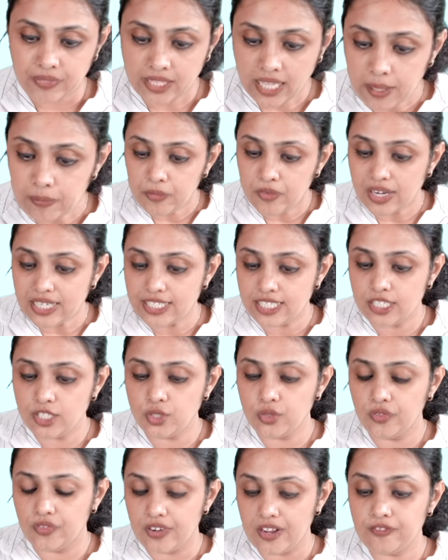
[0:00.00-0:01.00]
I writing
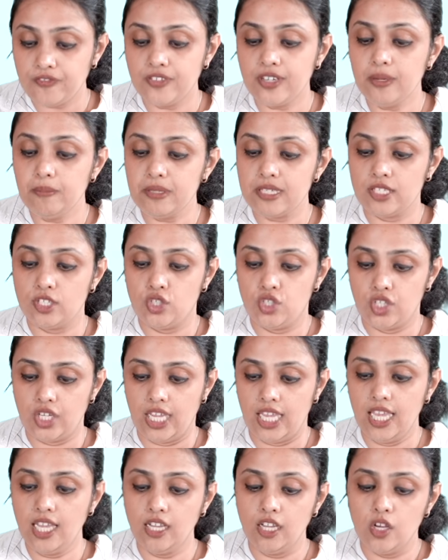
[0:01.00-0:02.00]
to refer Ms.
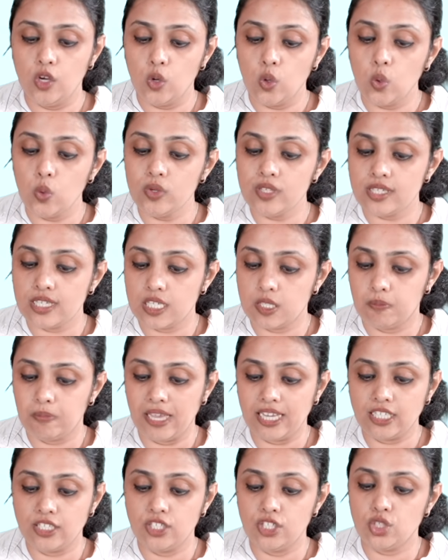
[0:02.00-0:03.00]
Jake, who is
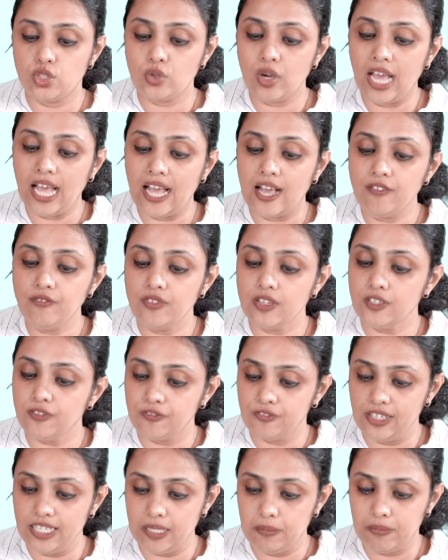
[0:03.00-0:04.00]
suspected to have a
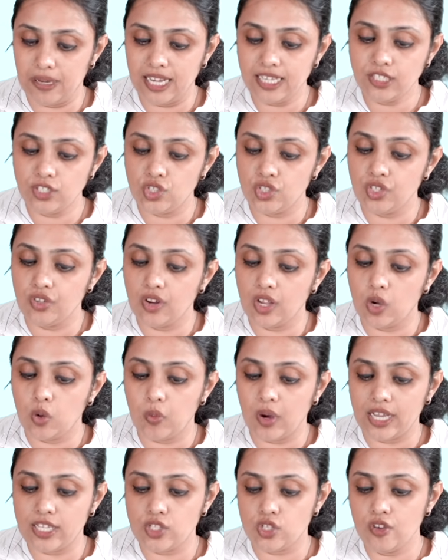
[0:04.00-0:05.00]
flea bite. She
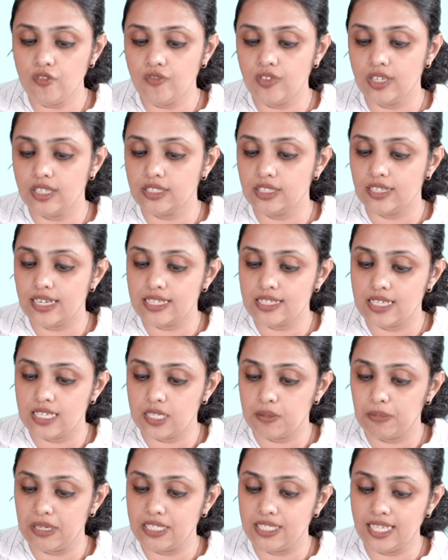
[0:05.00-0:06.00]
requires your further
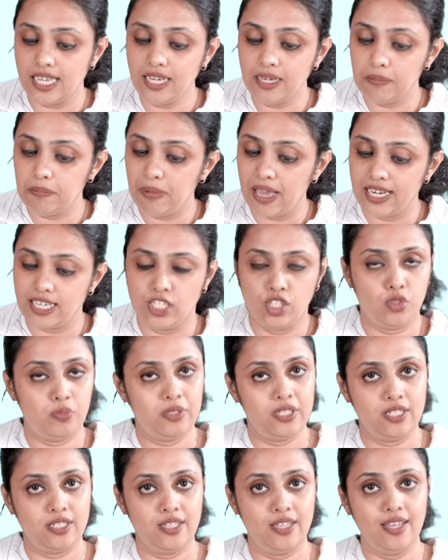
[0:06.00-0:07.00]
assessment and
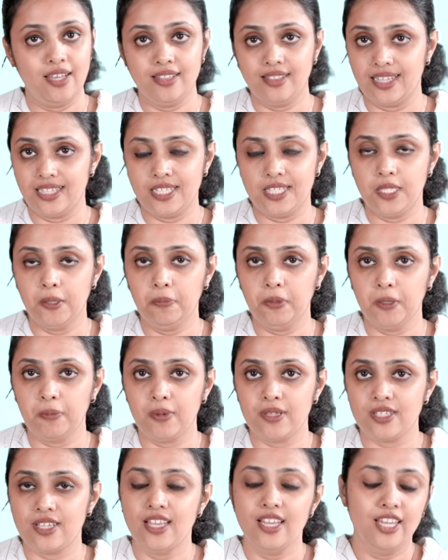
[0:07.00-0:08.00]
management. That's the
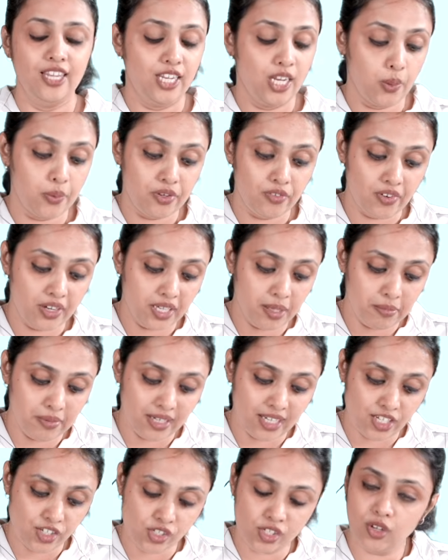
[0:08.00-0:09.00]
purpose. Now in
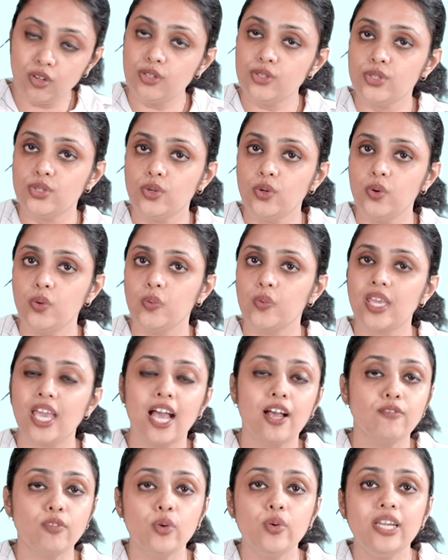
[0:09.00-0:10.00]
recommendation also, we
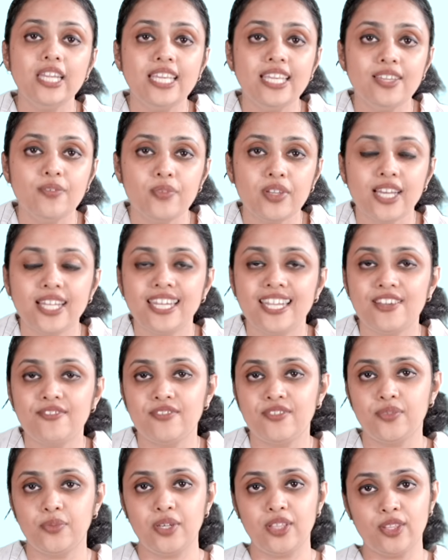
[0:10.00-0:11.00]
are
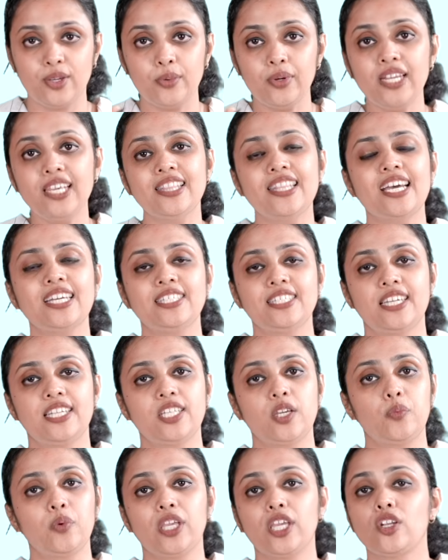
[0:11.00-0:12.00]
left with only that
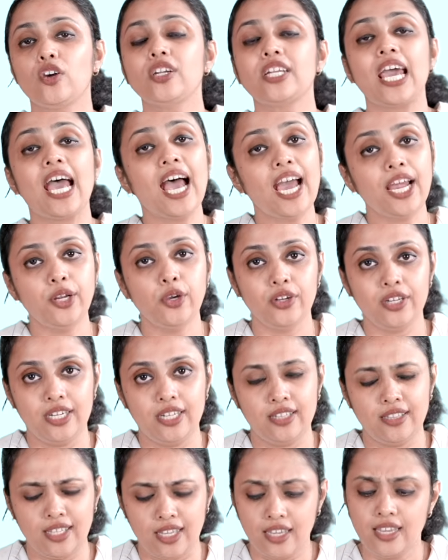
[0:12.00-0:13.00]
idea. We cannot add on
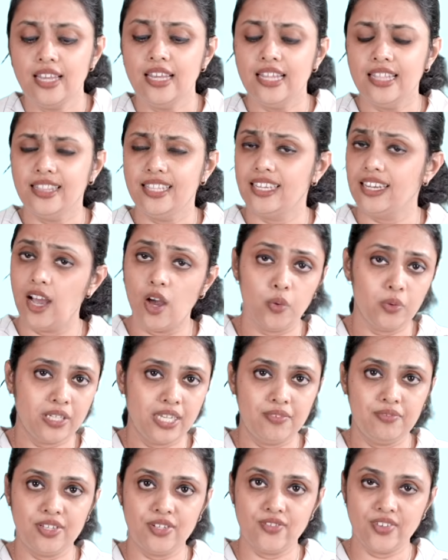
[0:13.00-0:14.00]
anything. Then how
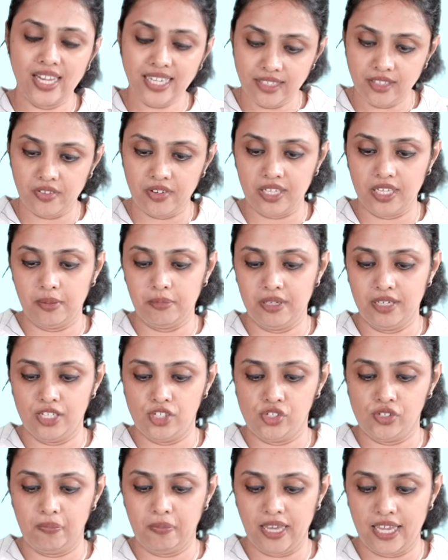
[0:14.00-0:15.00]
can we write the
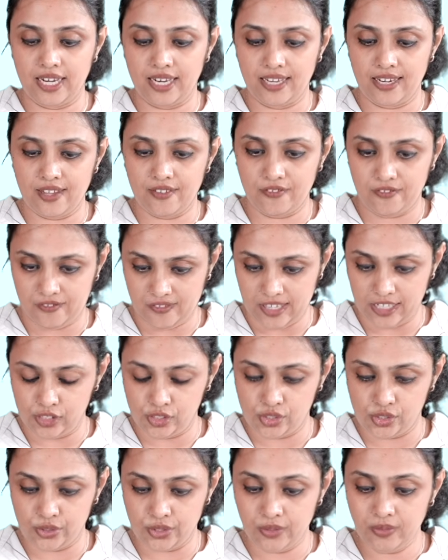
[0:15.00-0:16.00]
recommendation paragraph? I'll
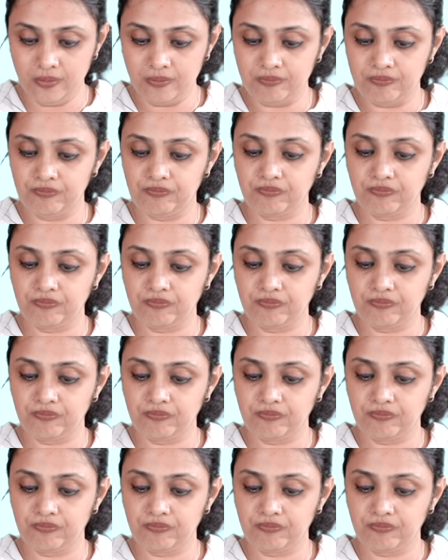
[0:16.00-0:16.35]
show you.